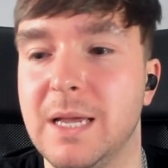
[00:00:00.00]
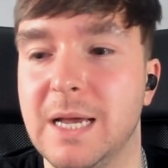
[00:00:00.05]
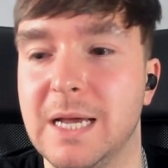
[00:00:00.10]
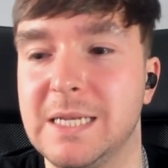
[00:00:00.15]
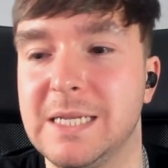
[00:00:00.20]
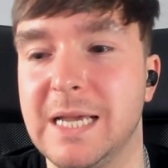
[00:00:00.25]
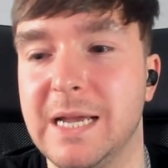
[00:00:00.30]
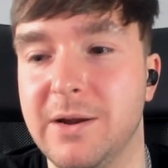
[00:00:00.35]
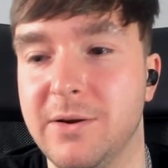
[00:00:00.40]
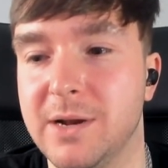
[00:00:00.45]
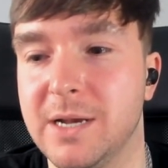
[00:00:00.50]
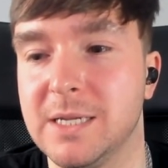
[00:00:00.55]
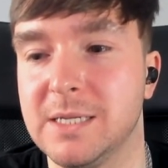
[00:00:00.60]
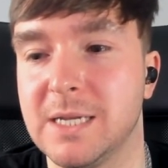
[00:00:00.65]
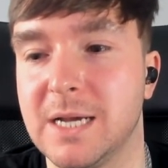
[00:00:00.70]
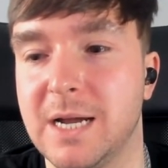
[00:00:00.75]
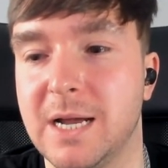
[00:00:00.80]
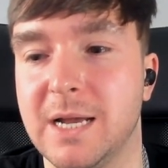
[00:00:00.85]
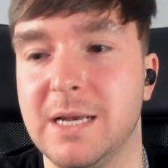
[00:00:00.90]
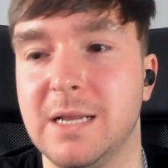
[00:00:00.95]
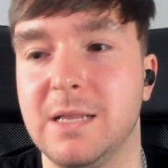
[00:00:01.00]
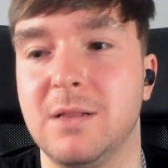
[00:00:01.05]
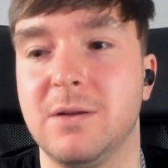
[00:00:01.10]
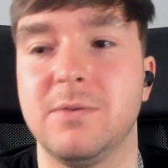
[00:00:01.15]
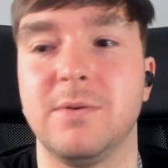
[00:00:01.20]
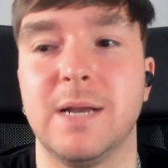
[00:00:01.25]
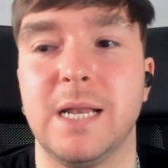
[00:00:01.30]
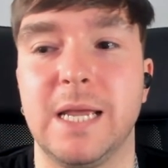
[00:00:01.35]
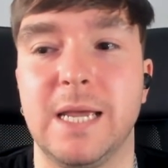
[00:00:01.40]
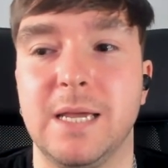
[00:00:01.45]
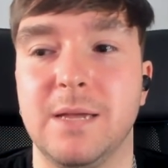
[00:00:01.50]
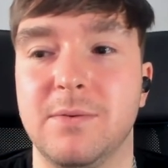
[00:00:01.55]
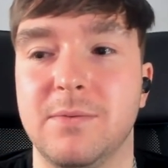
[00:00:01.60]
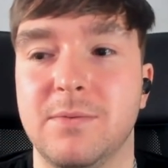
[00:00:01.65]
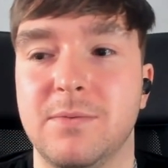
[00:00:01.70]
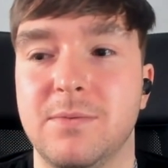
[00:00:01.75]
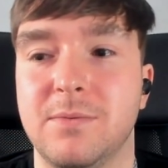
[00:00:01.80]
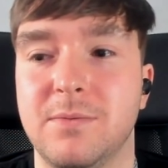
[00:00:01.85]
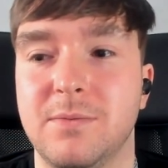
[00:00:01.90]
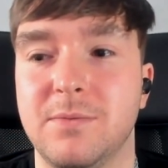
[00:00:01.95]
a tear in his eye and he looked really
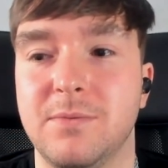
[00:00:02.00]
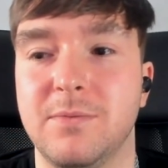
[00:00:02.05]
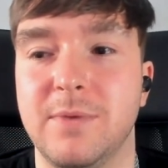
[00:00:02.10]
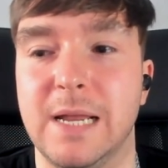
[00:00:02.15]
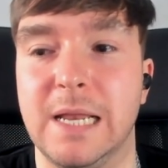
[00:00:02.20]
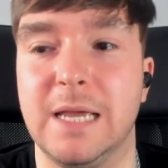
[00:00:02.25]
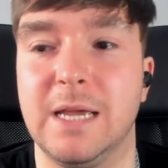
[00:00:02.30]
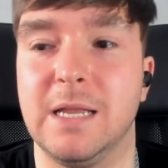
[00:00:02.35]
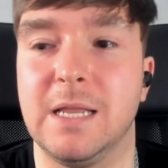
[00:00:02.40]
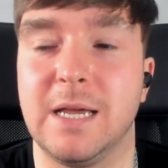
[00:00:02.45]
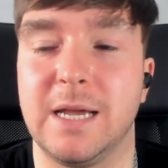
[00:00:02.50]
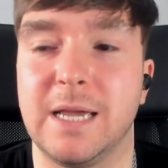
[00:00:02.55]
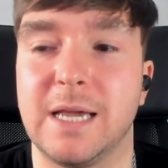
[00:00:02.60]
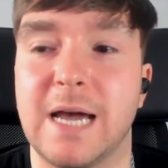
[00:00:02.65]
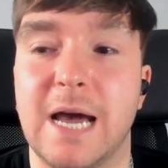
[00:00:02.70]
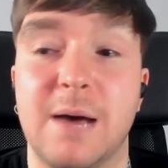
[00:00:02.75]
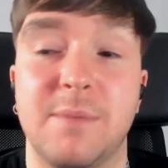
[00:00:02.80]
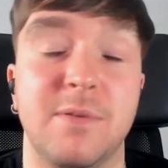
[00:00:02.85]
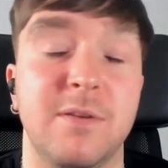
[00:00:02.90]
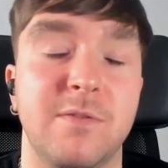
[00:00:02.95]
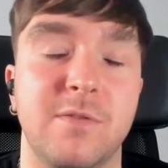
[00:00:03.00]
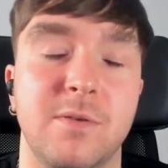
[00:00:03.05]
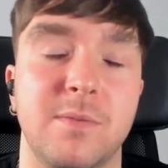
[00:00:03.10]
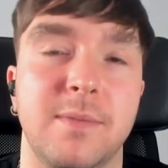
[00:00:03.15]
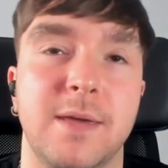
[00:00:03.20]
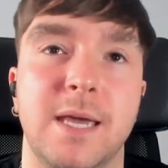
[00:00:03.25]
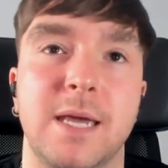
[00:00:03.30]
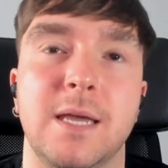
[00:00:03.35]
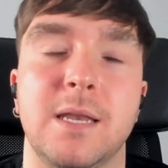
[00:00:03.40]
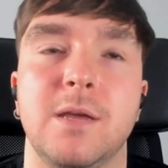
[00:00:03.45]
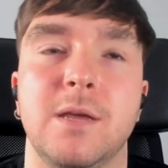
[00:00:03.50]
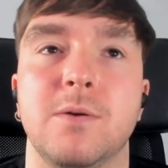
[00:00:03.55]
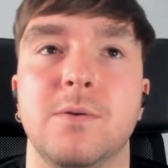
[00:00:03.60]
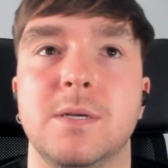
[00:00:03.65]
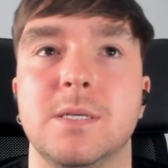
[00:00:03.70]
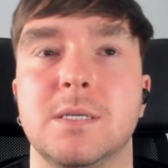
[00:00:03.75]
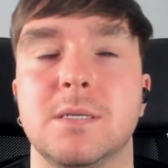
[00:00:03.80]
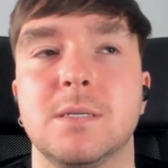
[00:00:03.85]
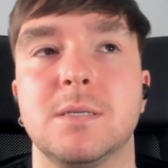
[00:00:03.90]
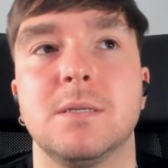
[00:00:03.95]
really like happy for me and he
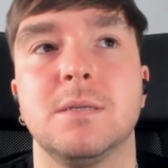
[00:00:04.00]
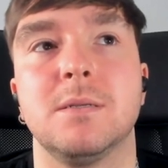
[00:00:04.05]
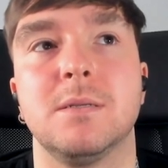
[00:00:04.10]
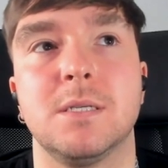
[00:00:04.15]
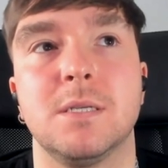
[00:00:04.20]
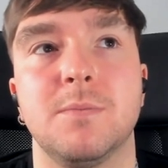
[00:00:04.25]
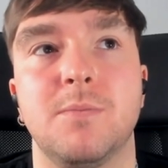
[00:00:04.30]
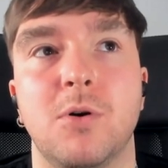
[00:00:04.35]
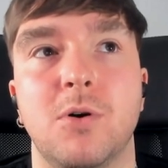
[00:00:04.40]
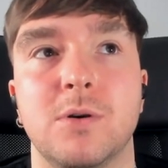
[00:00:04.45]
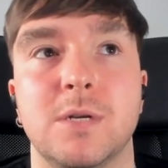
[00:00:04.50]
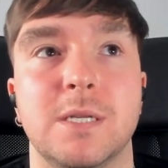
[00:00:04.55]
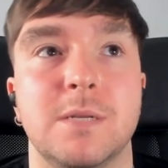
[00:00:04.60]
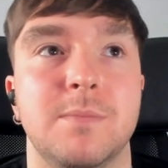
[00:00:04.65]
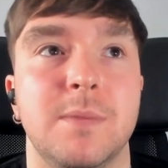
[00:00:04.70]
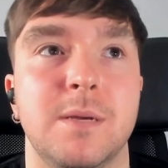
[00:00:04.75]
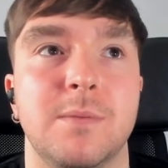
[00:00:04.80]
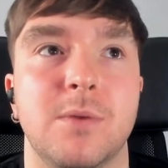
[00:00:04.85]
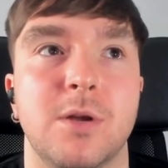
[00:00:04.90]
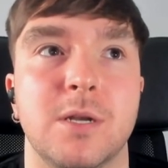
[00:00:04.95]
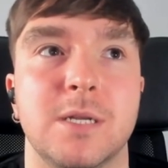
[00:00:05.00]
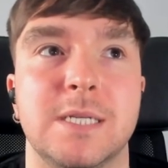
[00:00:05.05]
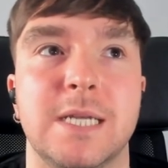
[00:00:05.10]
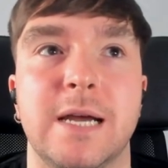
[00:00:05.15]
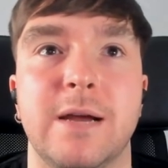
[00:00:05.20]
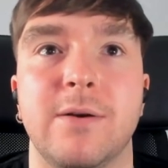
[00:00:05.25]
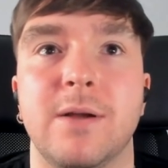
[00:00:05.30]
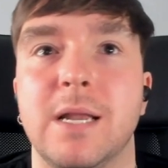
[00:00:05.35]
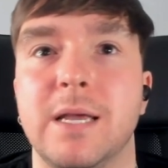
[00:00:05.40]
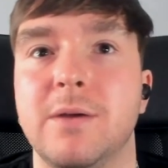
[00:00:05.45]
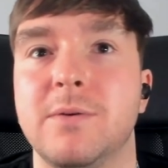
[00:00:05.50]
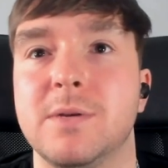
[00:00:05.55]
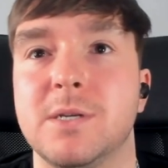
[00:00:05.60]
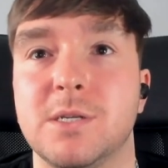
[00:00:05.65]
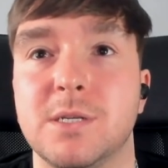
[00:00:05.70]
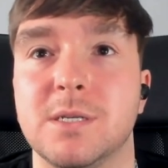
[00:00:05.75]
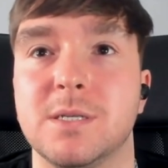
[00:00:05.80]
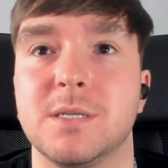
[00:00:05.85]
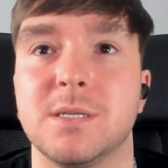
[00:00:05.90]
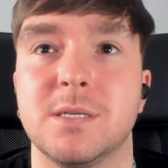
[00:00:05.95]
always supported me monetarily
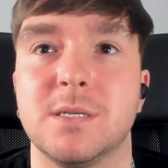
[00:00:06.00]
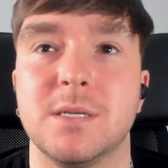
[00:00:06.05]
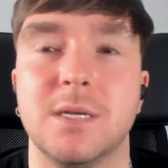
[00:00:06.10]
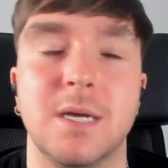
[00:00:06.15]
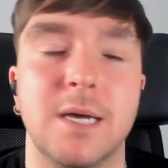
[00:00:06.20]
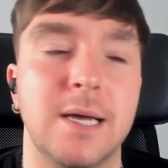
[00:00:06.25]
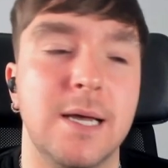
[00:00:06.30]
which is